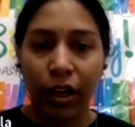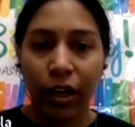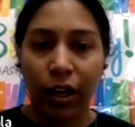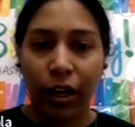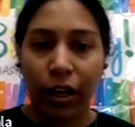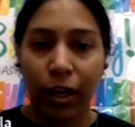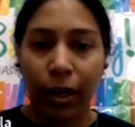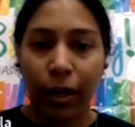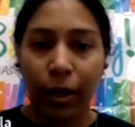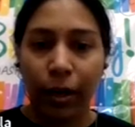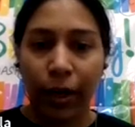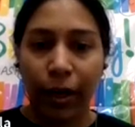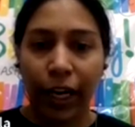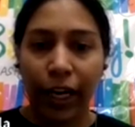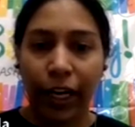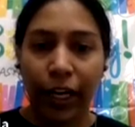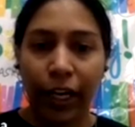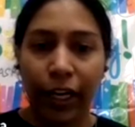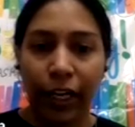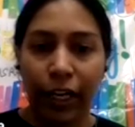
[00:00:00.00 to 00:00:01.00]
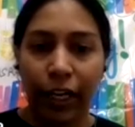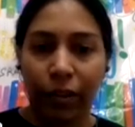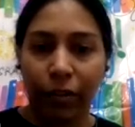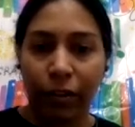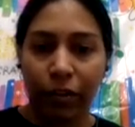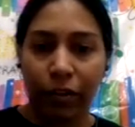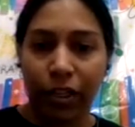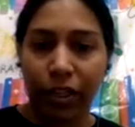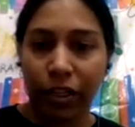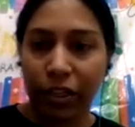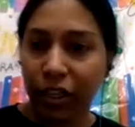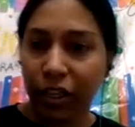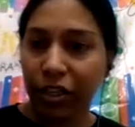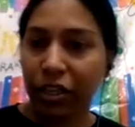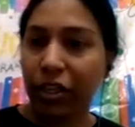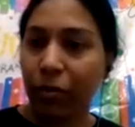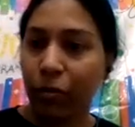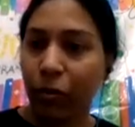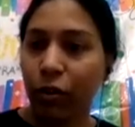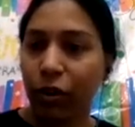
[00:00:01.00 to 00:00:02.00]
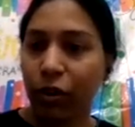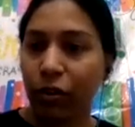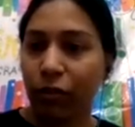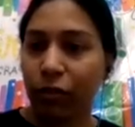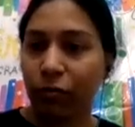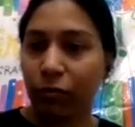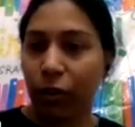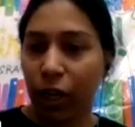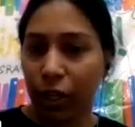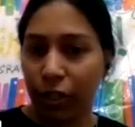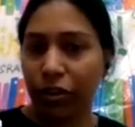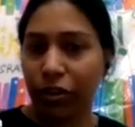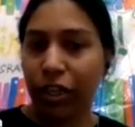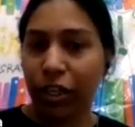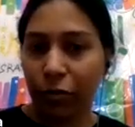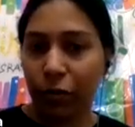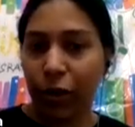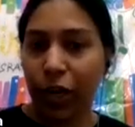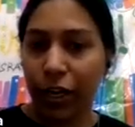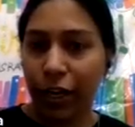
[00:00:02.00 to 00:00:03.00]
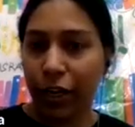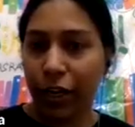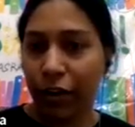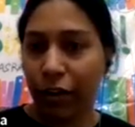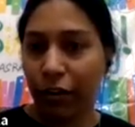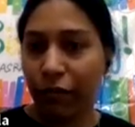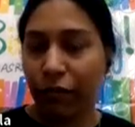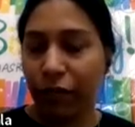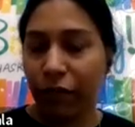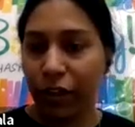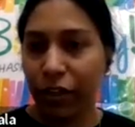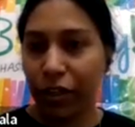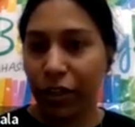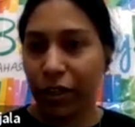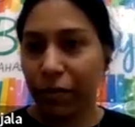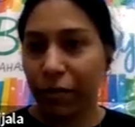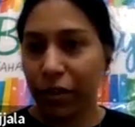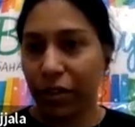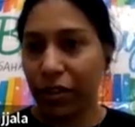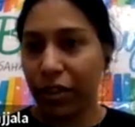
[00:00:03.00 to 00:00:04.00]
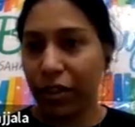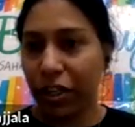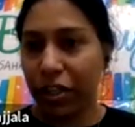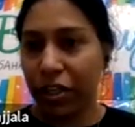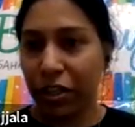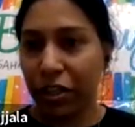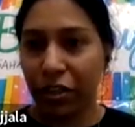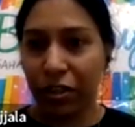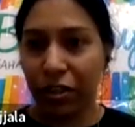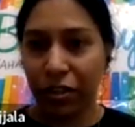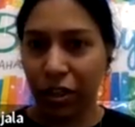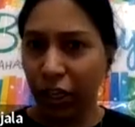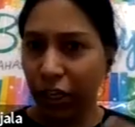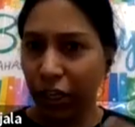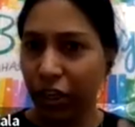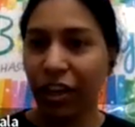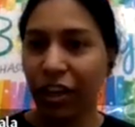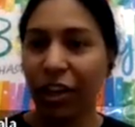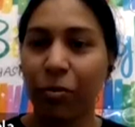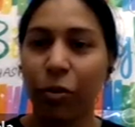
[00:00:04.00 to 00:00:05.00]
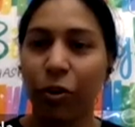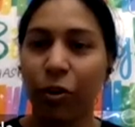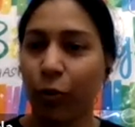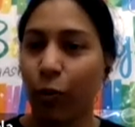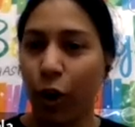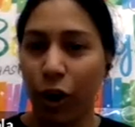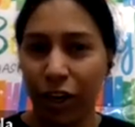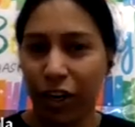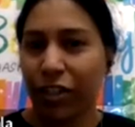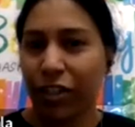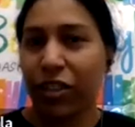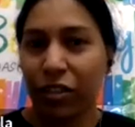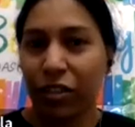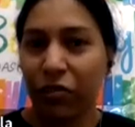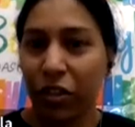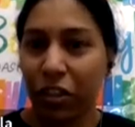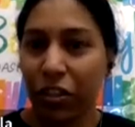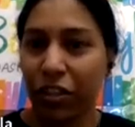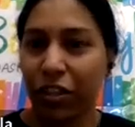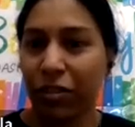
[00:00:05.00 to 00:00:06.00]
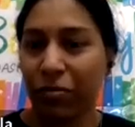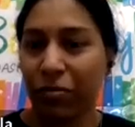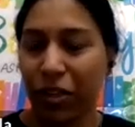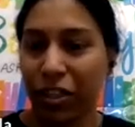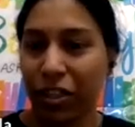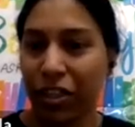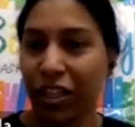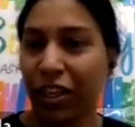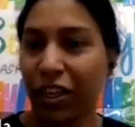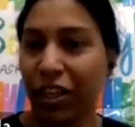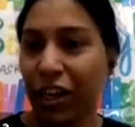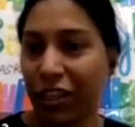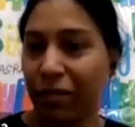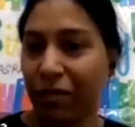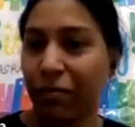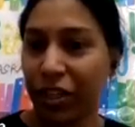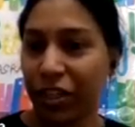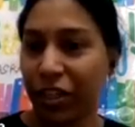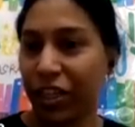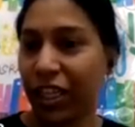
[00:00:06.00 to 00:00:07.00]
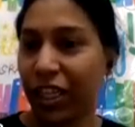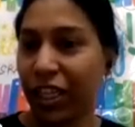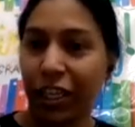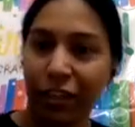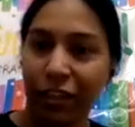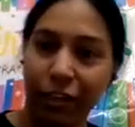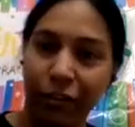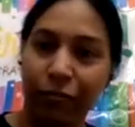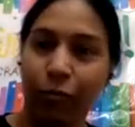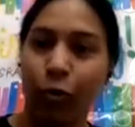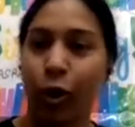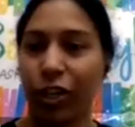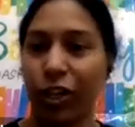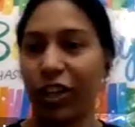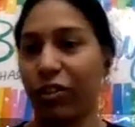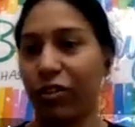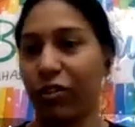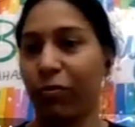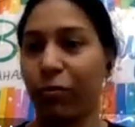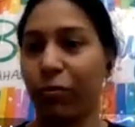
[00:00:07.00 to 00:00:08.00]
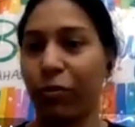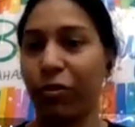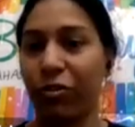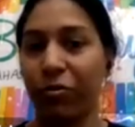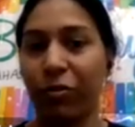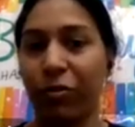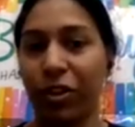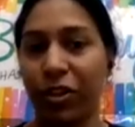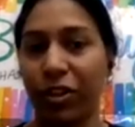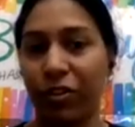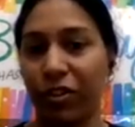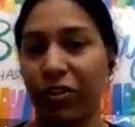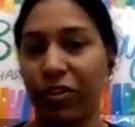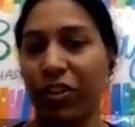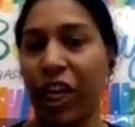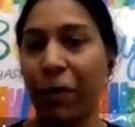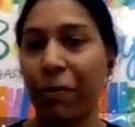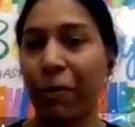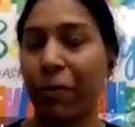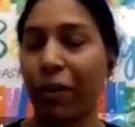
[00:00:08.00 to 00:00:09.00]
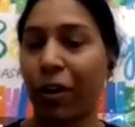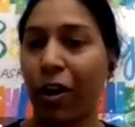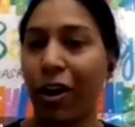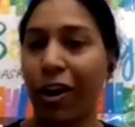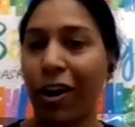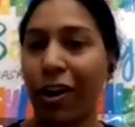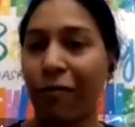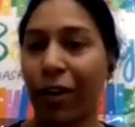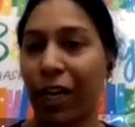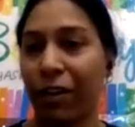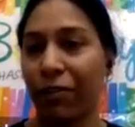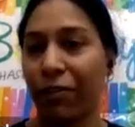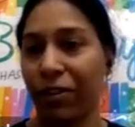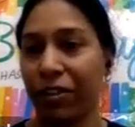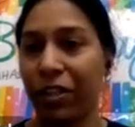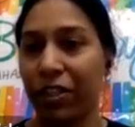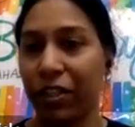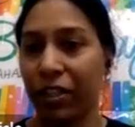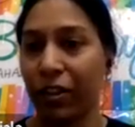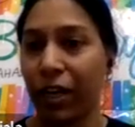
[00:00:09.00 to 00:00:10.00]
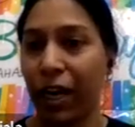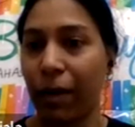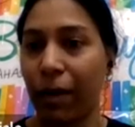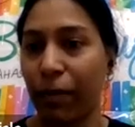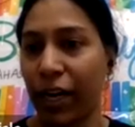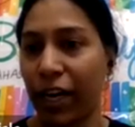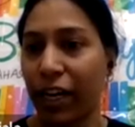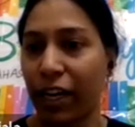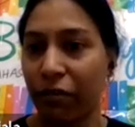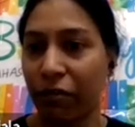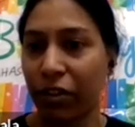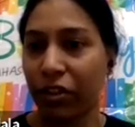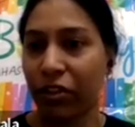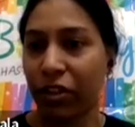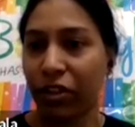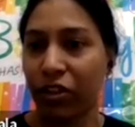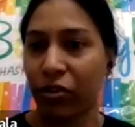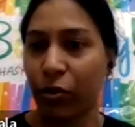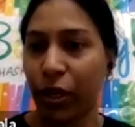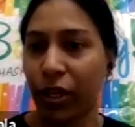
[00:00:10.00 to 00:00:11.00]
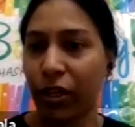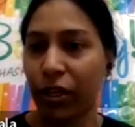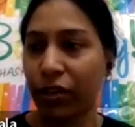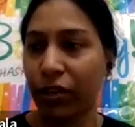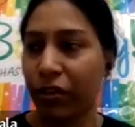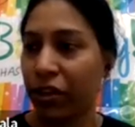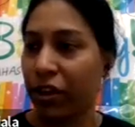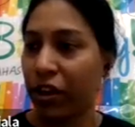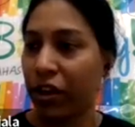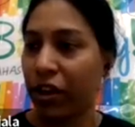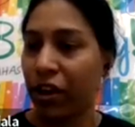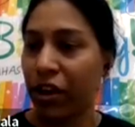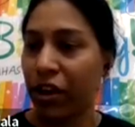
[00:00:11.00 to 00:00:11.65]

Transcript: The discussion about construct validity of feature representations, thinking about what are these features measuring, are they measuring what they're supposed to measure? This came up a lot when I was teaching applied linguistics students,